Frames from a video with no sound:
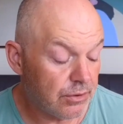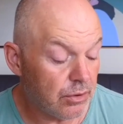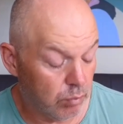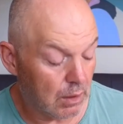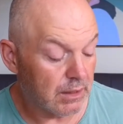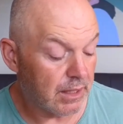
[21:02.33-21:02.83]

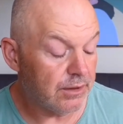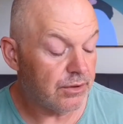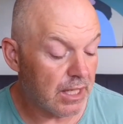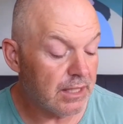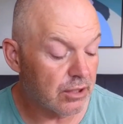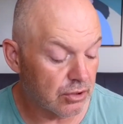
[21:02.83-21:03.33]
Well, they
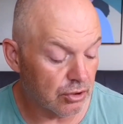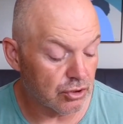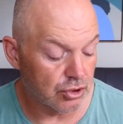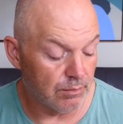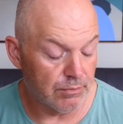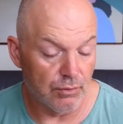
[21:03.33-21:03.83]
think that
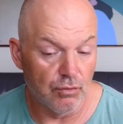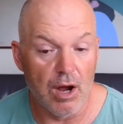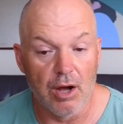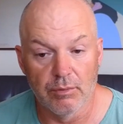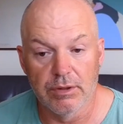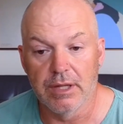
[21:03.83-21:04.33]
there's something
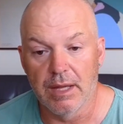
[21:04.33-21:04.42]
wrong with them.